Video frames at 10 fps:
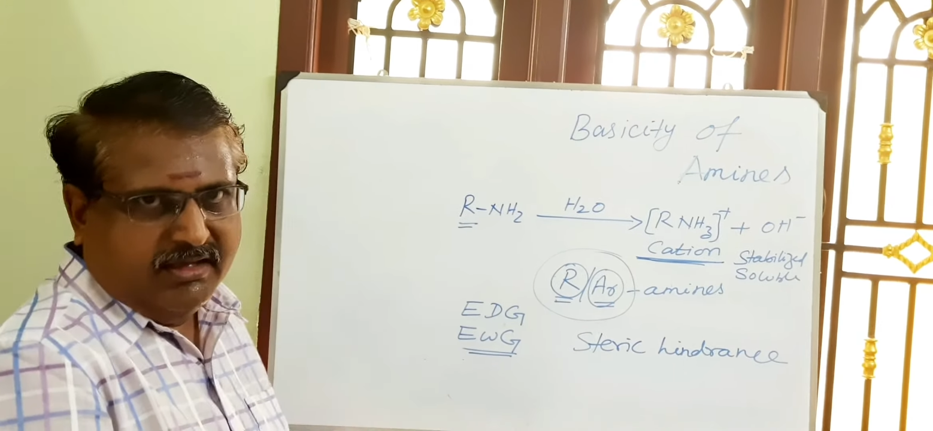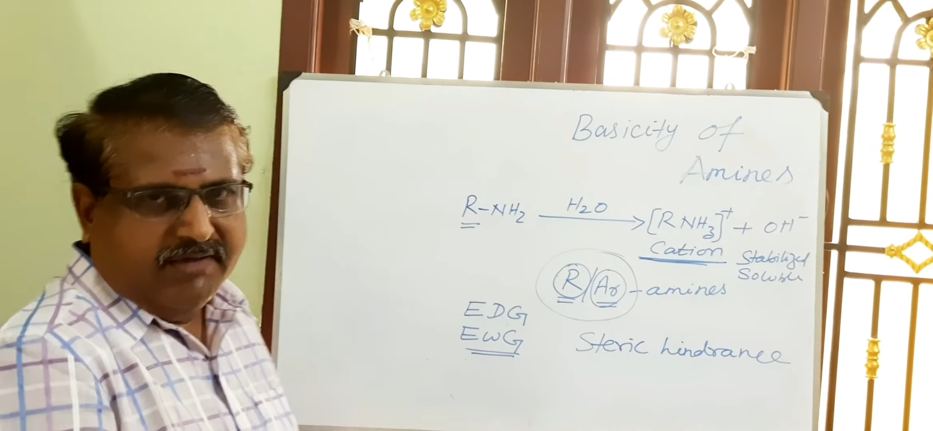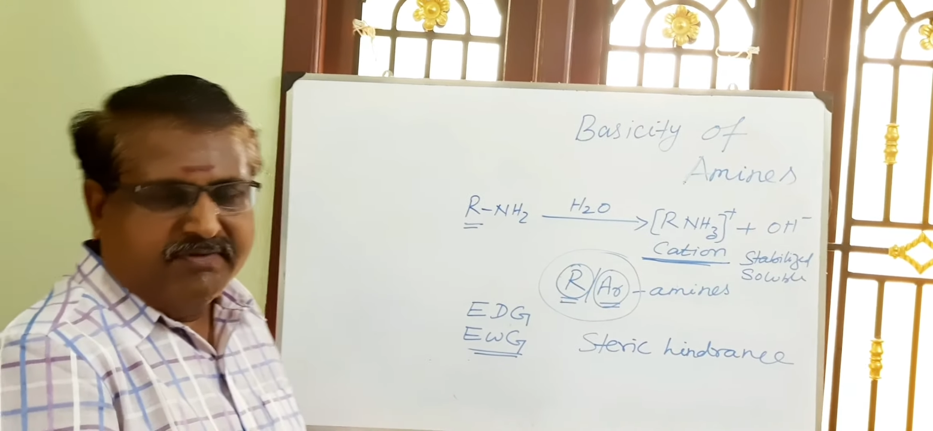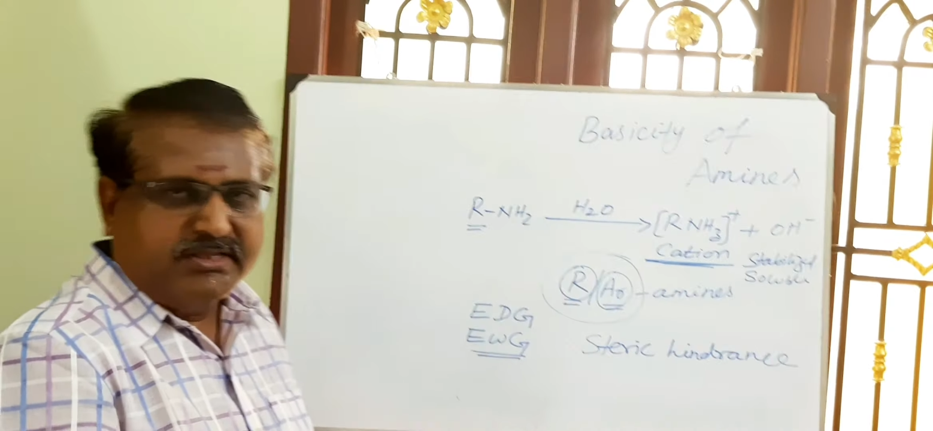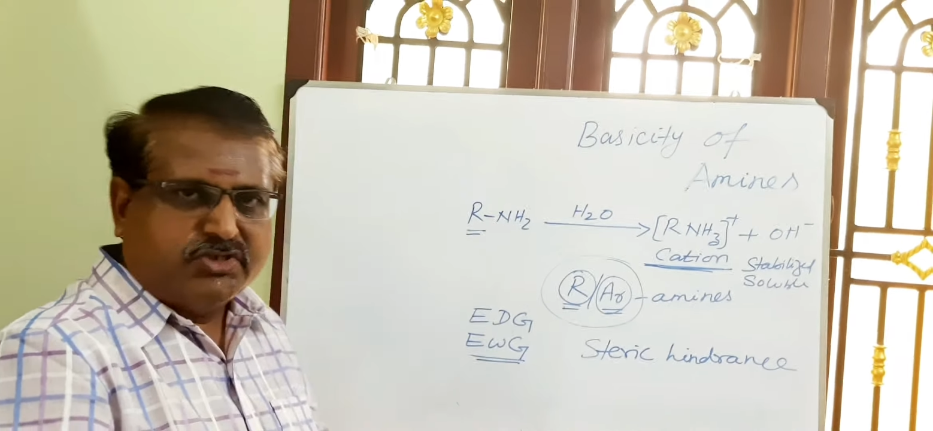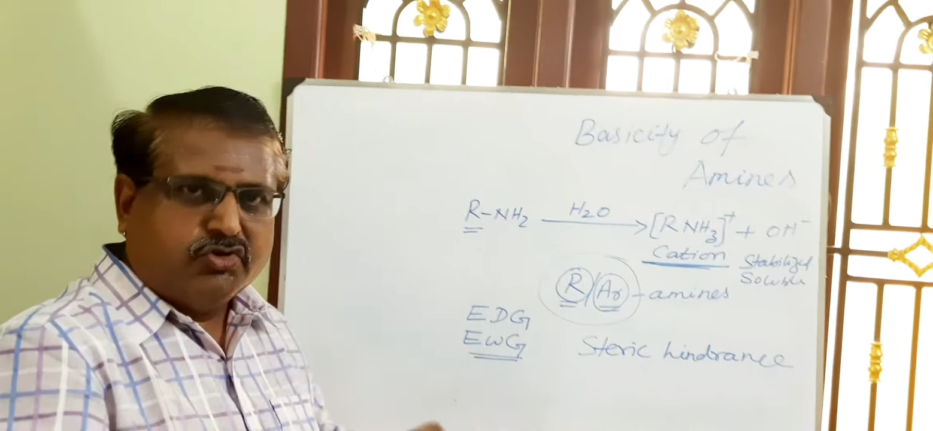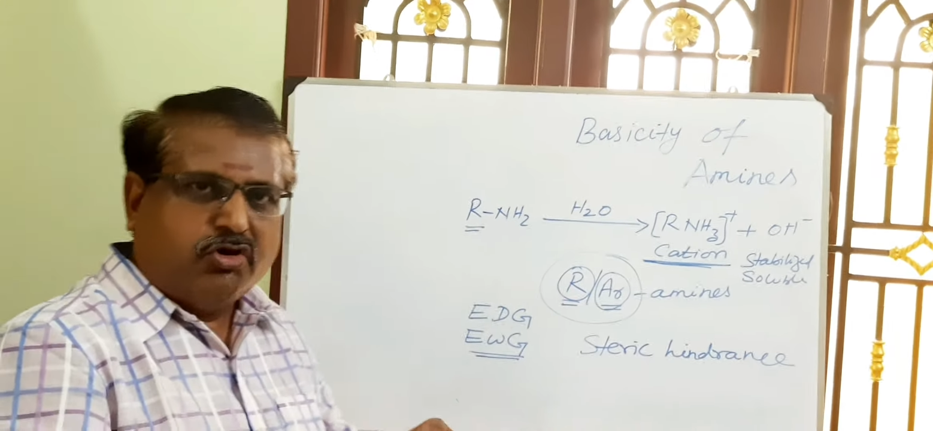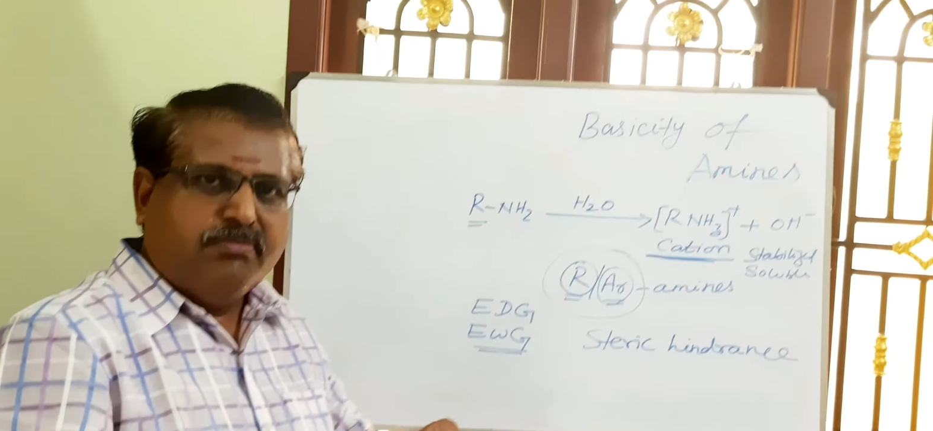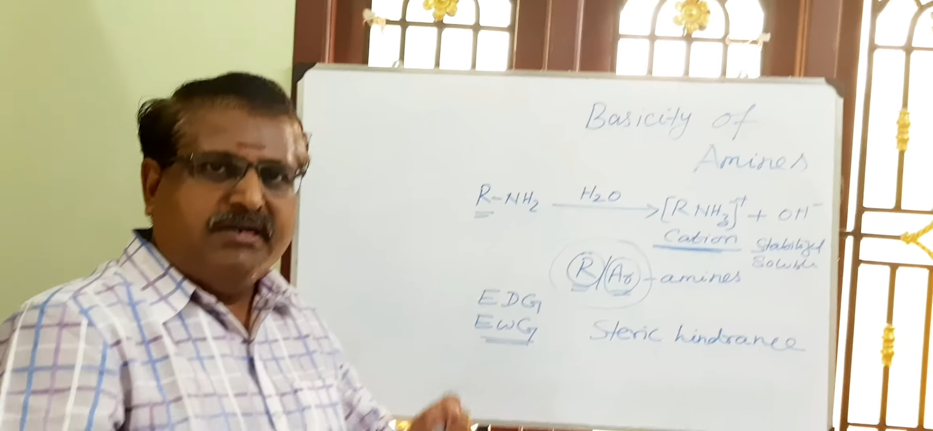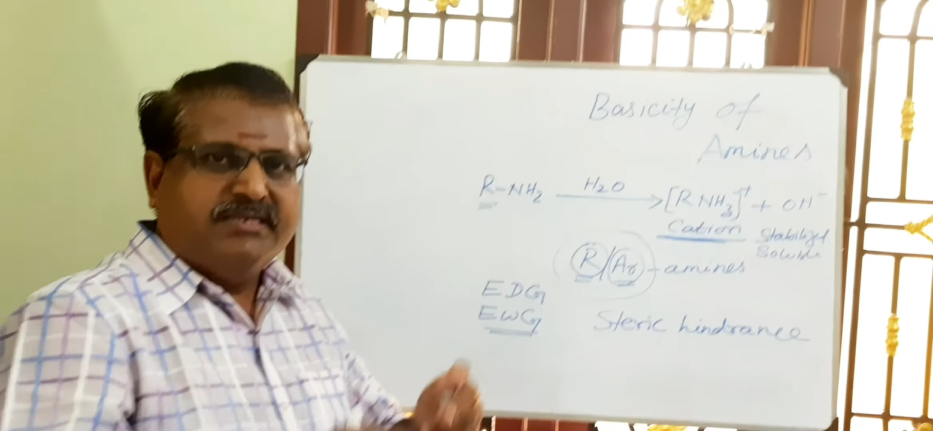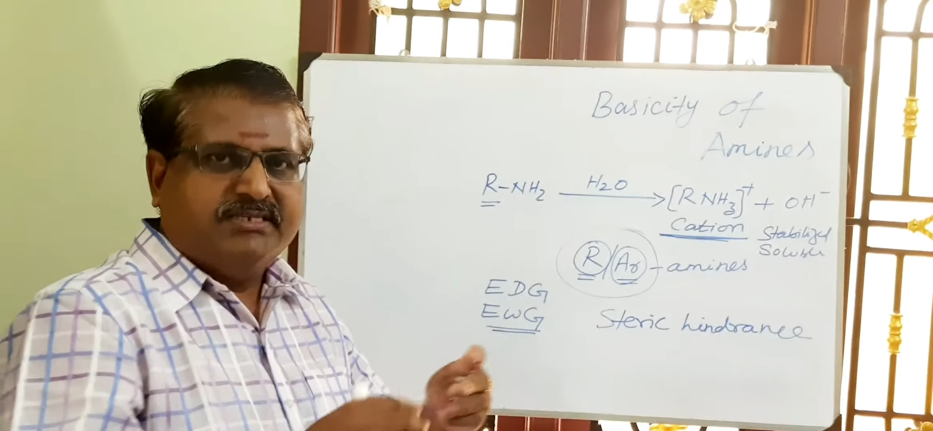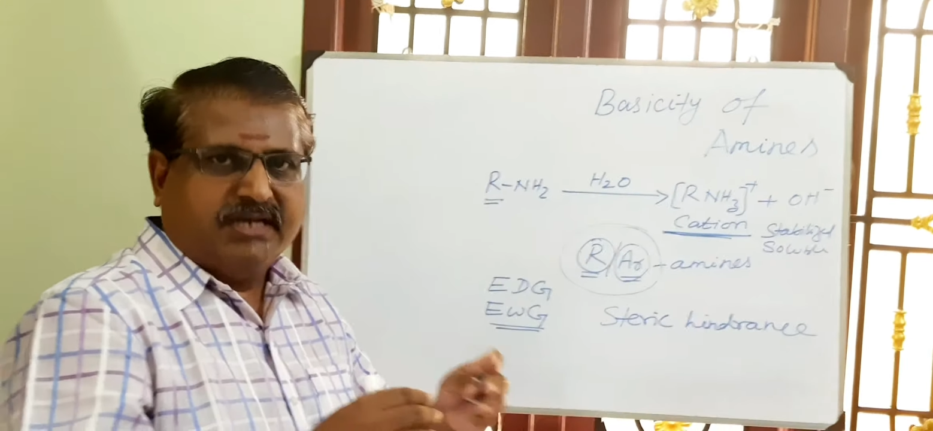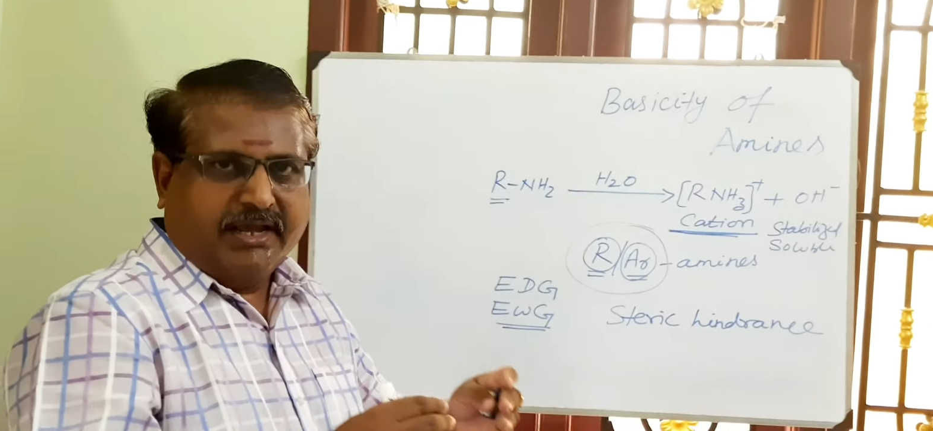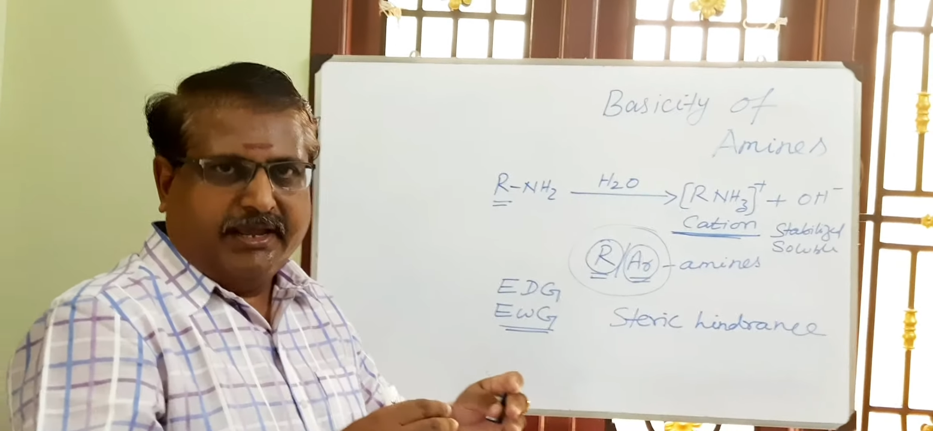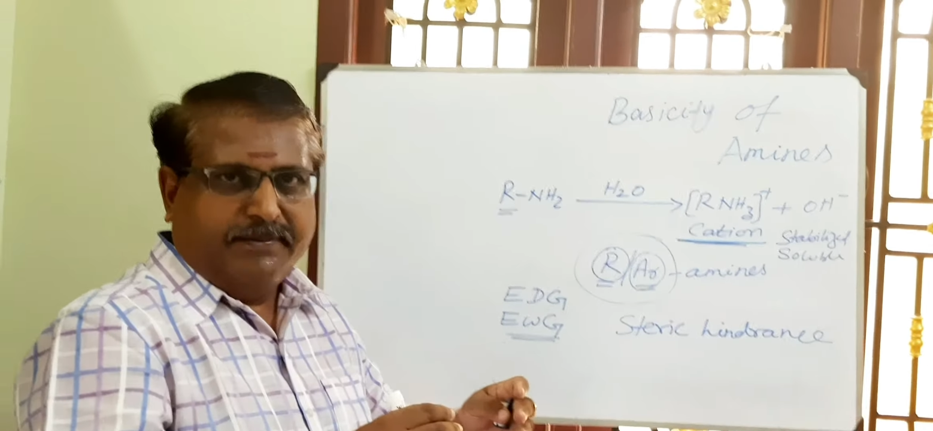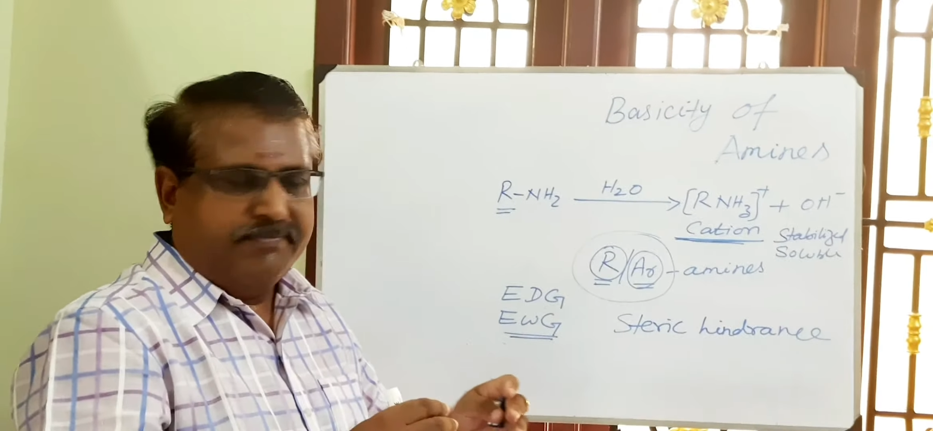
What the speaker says: When the solubility is high,